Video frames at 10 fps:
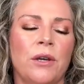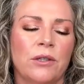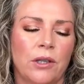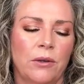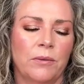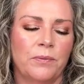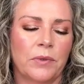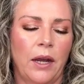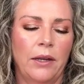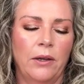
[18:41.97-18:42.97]
so
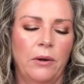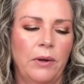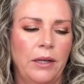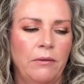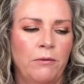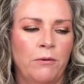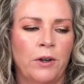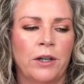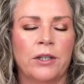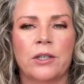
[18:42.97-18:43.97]
I go in
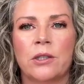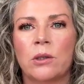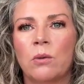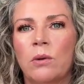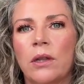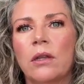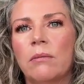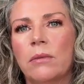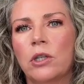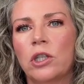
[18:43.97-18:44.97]
first with the
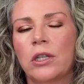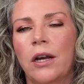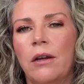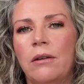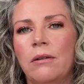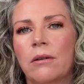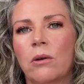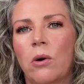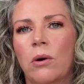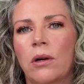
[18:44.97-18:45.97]
Michele
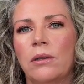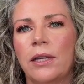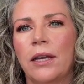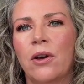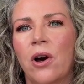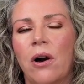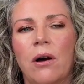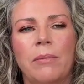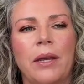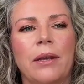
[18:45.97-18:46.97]
Corley
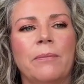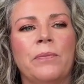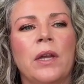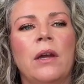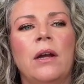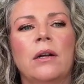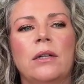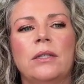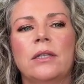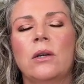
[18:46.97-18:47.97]
Calming
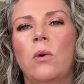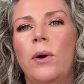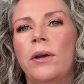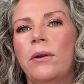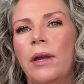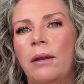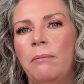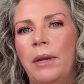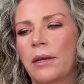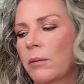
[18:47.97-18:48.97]
Cleansing Oil
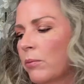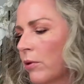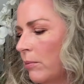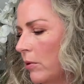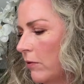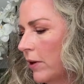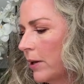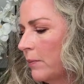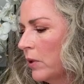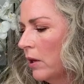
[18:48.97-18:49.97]
and Makeup
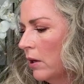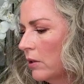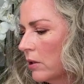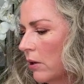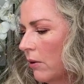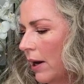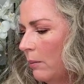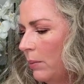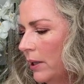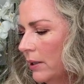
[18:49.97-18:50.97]
Remover. So I
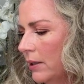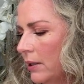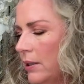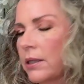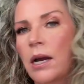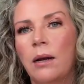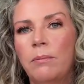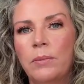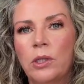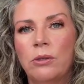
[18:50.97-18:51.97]
picked this
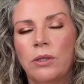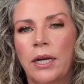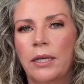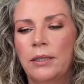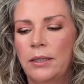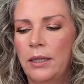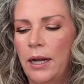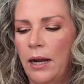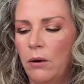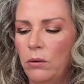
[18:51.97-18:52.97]
up to test it
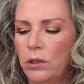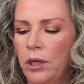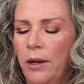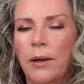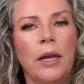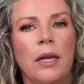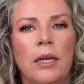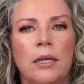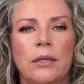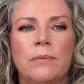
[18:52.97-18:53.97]
out
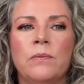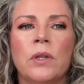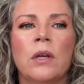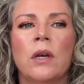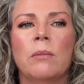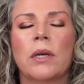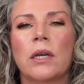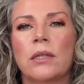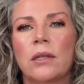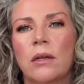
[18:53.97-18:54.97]
and
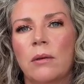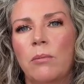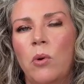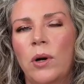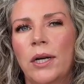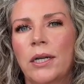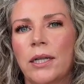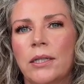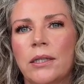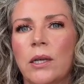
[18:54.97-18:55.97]
because the pore
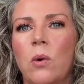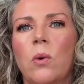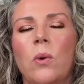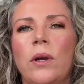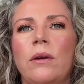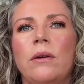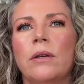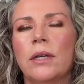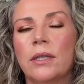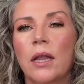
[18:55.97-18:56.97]
cleansing oil
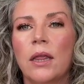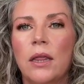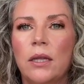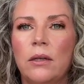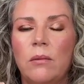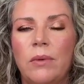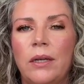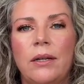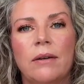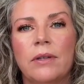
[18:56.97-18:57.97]
is a little
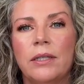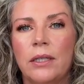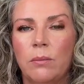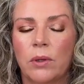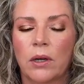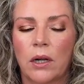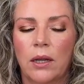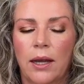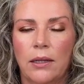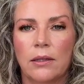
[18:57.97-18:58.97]
bit of a deeper
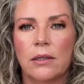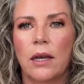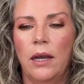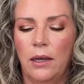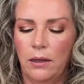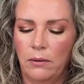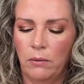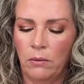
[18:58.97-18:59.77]
cleanse and